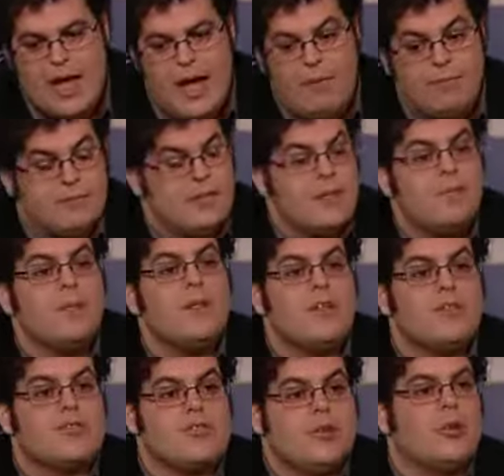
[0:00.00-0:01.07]
I'm deeply
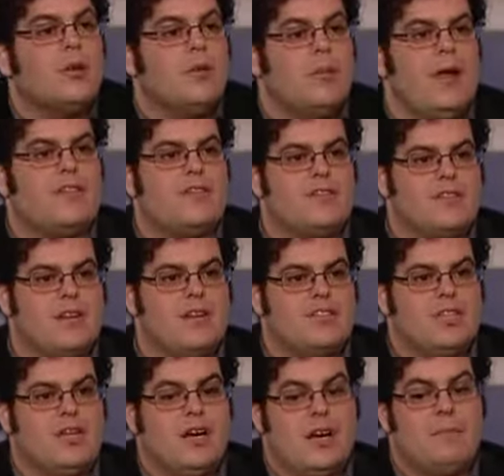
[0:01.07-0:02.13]
concerned about this
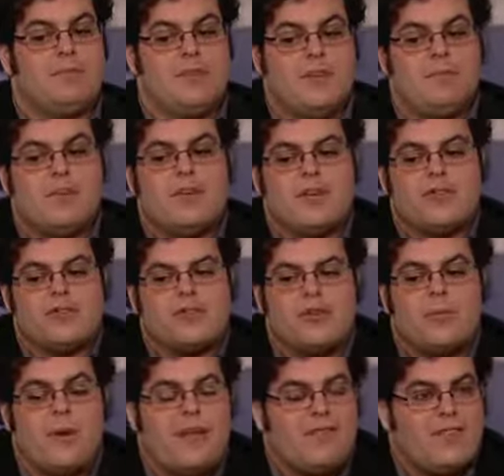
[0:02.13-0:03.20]
nation, and I'm deeply
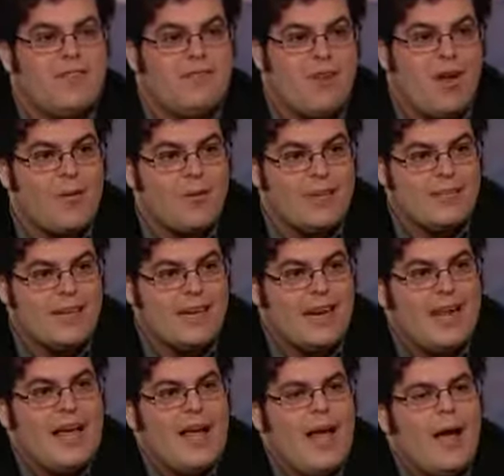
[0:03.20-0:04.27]
concerned about the environment that
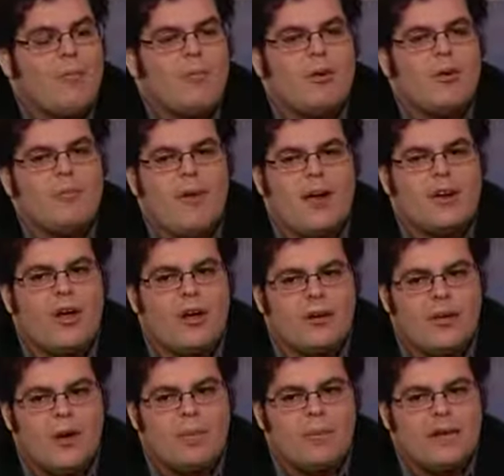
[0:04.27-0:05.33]
I'm bringing my
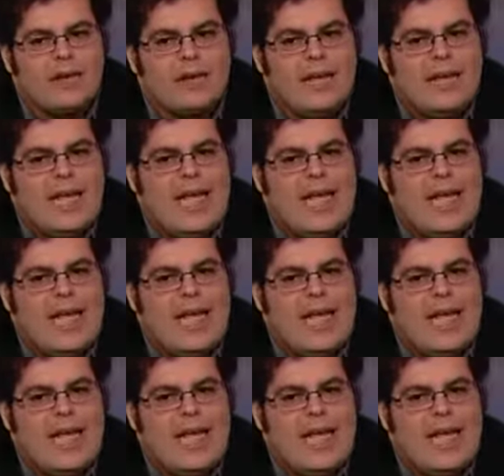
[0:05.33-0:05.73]
daughter up in.